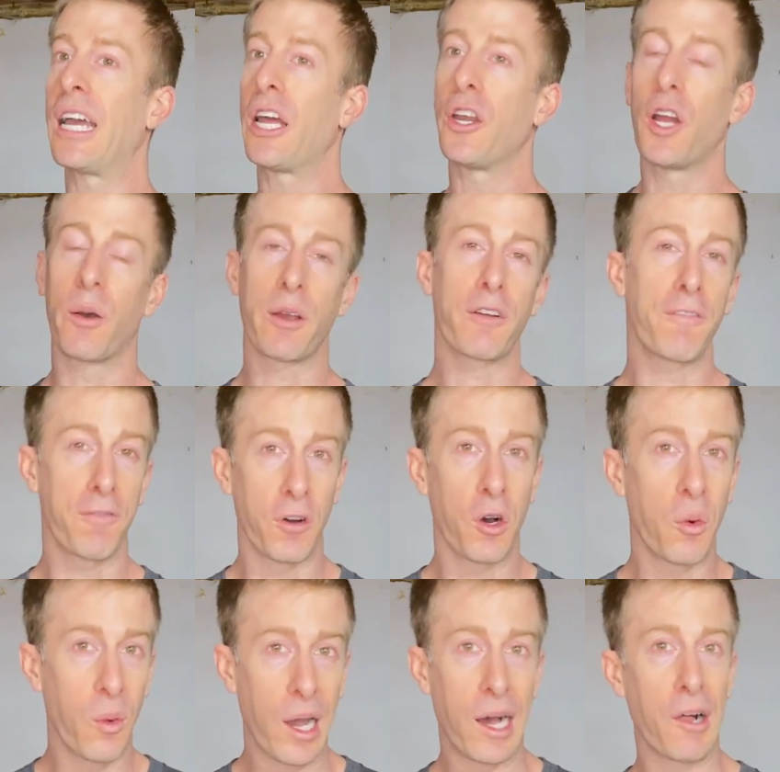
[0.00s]
knowing
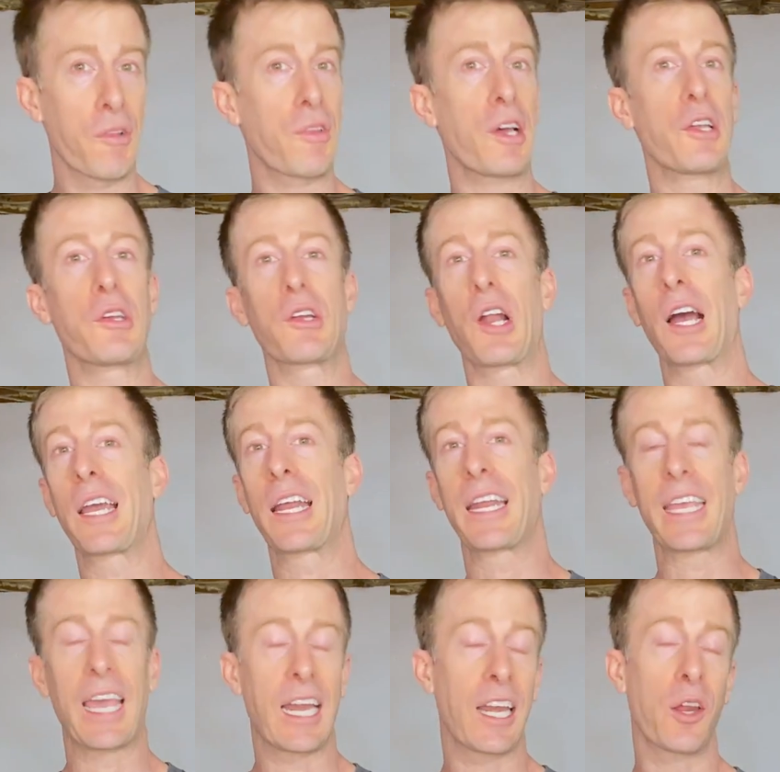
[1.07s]
full well that you're not gonna
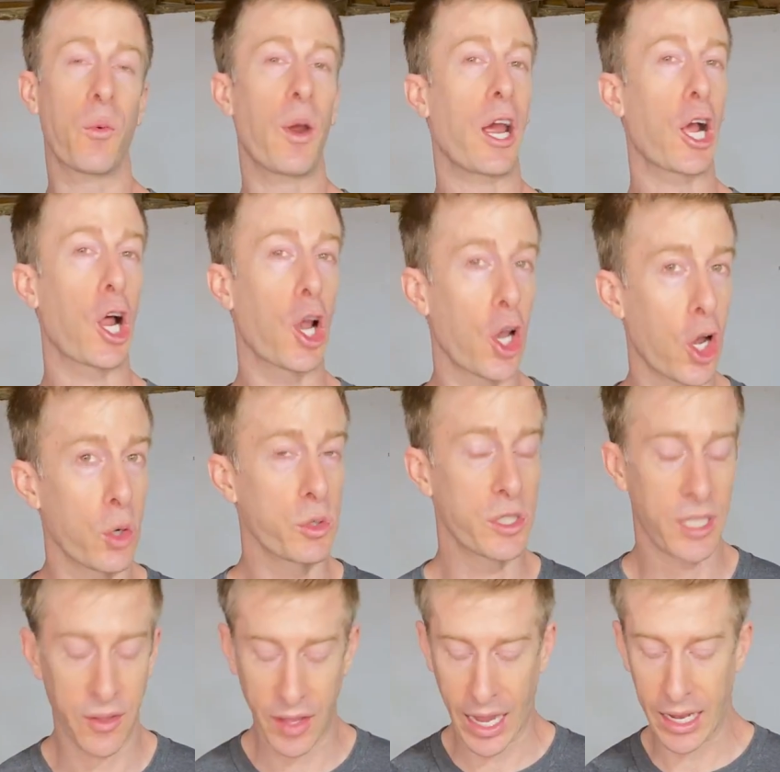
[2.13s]
get anywhere close
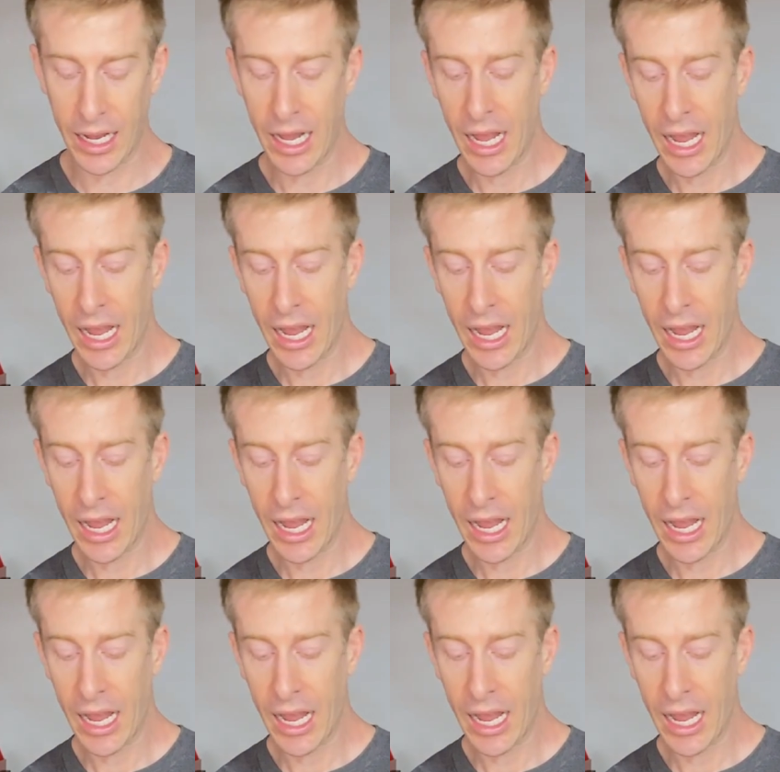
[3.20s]
to that.